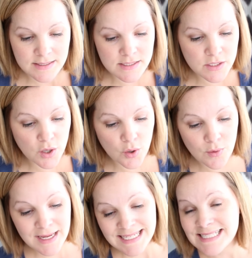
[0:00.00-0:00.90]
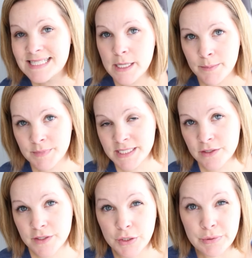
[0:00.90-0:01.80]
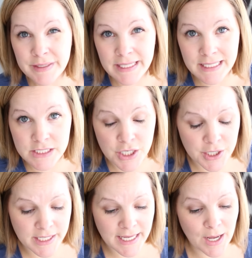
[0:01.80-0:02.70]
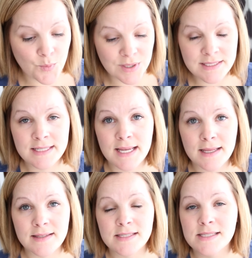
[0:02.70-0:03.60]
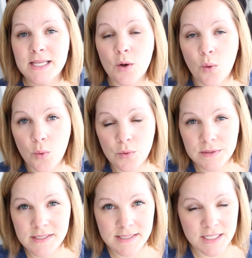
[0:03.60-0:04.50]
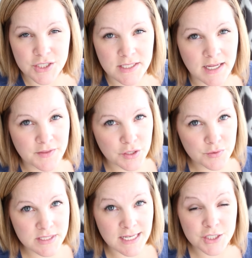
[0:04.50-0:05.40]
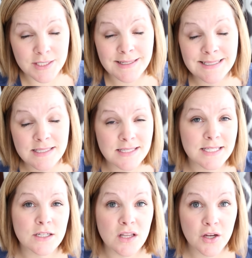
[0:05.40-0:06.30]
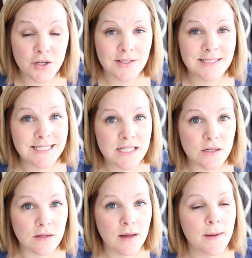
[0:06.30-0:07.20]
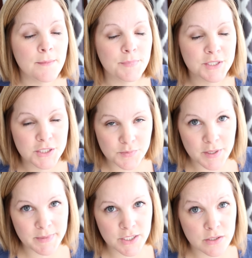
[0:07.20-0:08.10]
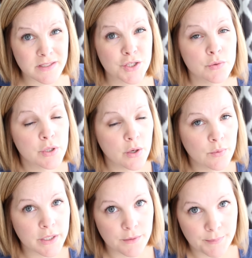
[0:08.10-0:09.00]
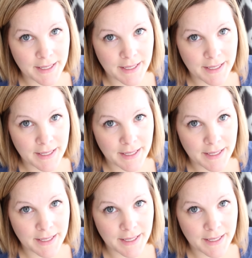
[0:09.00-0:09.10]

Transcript: So same deal that you can get at Target. Once again, this is the old session, not the new session. Still a good deal, but just want to make sure that you know what you're